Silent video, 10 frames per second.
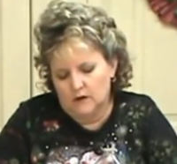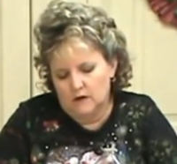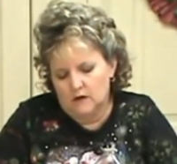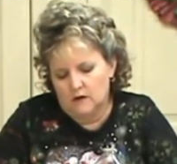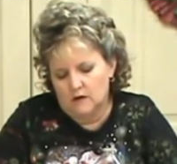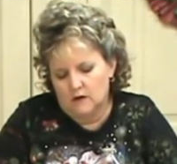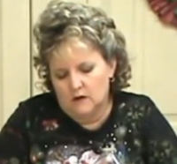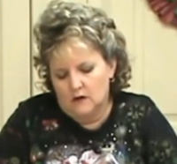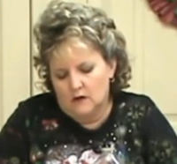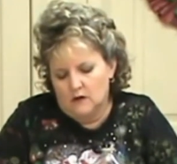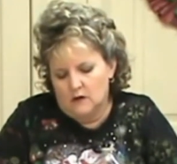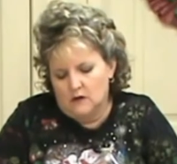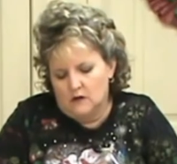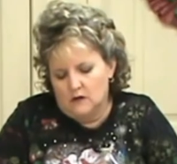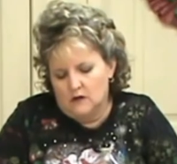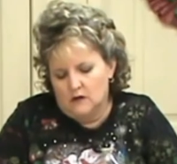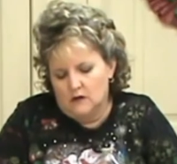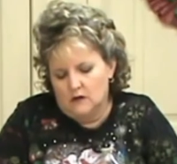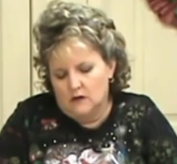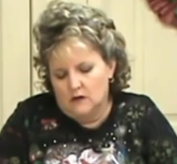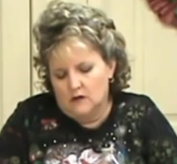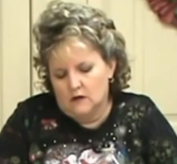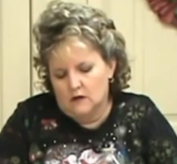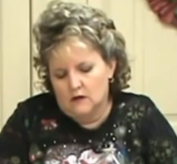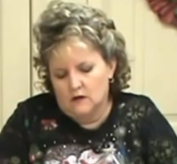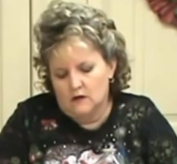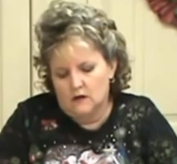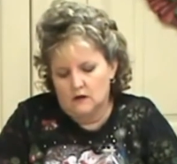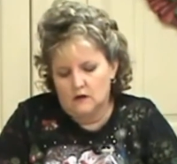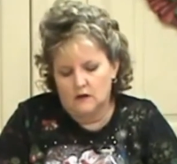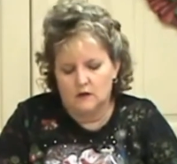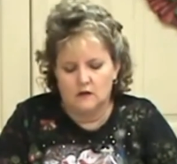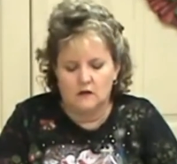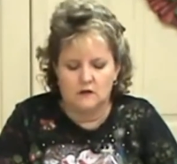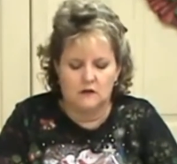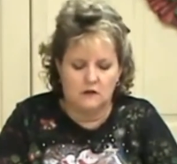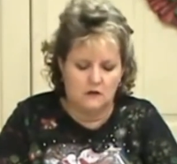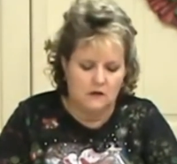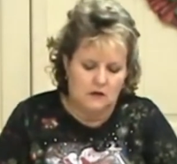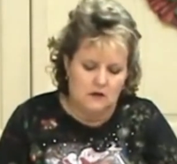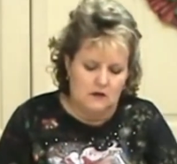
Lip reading: [no speech]